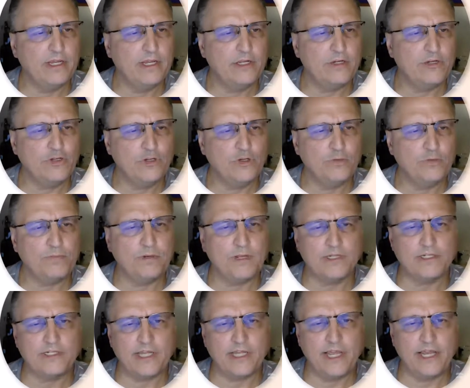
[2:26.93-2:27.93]
2
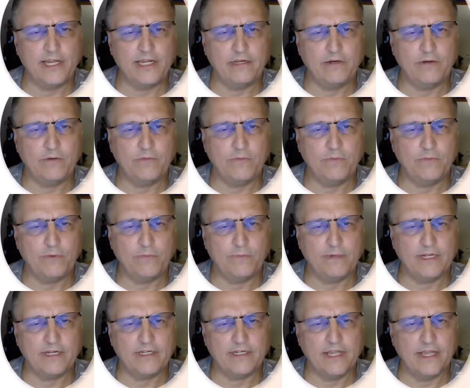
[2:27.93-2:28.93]
plus 8 would
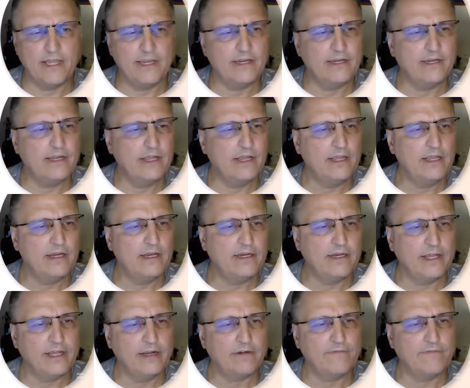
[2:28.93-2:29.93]
be a 10,
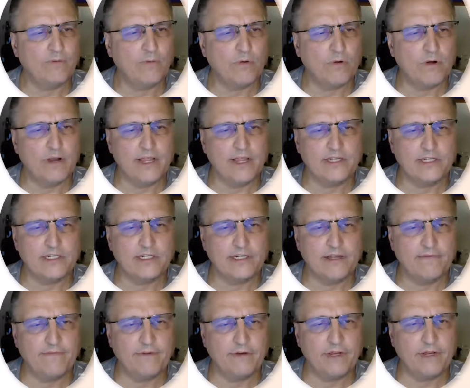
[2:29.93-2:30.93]
negative 4 and
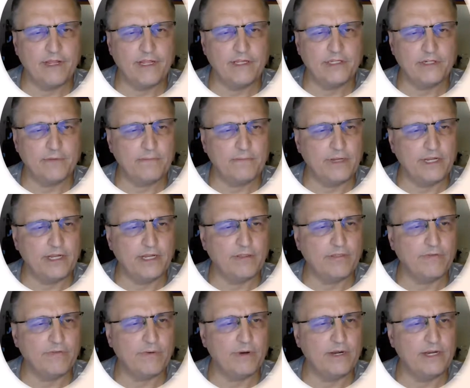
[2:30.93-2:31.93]
7 ends up being a
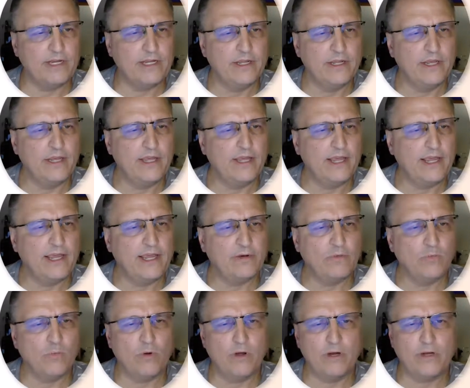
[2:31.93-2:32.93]
3,
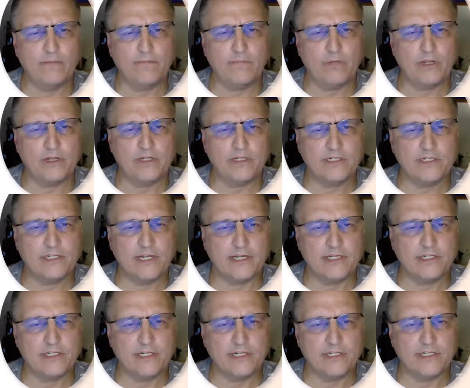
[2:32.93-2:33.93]
and 1 plus
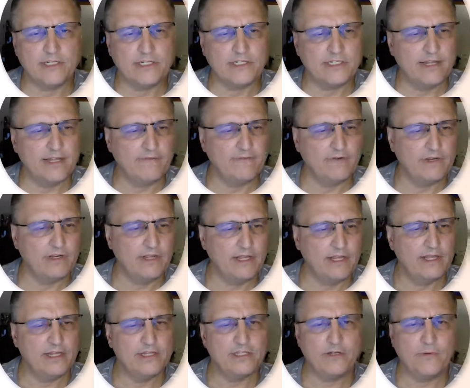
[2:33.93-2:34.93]
6 is a 7.
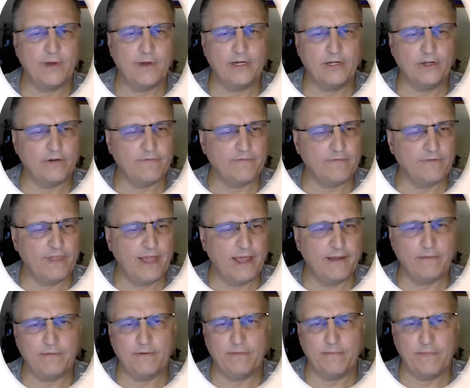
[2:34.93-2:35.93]
So I look for
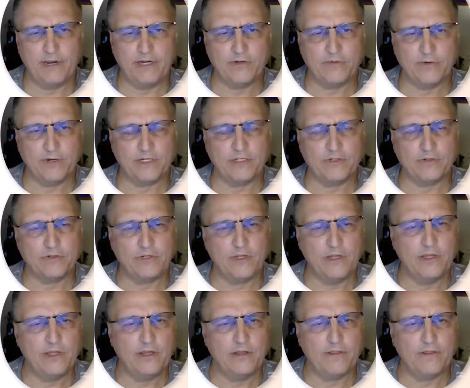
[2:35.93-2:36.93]
that matrix
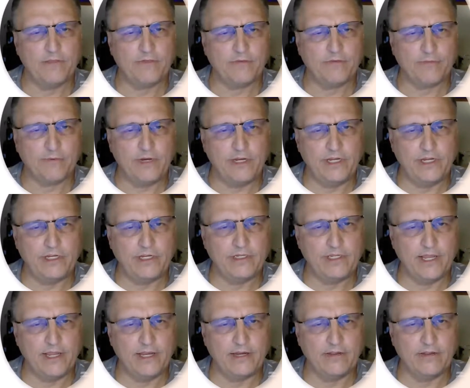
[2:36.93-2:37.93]
3,
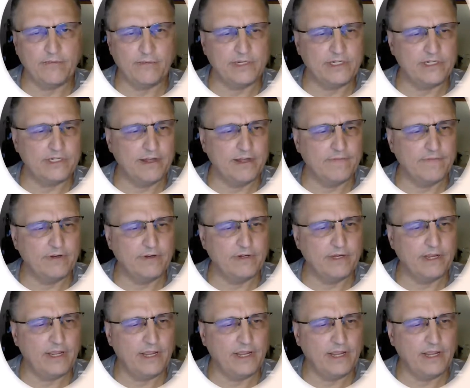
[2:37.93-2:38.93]
10, 3,
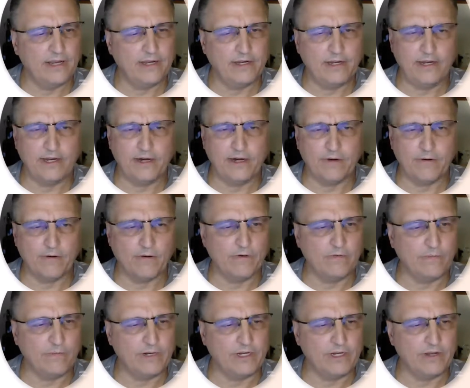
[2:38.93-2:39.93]
7, and here
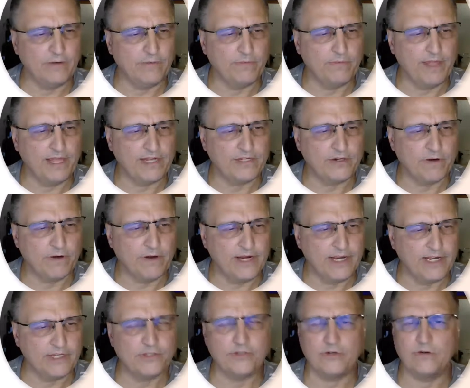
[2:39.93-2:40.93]
we go. That's our
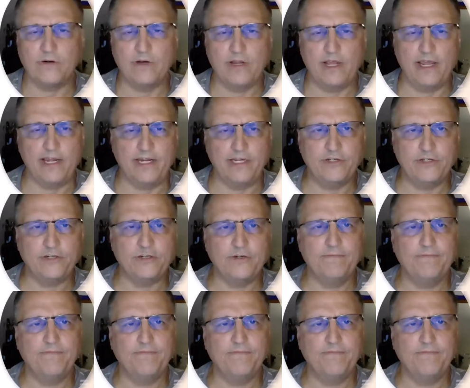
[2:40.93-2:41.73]
answer, H.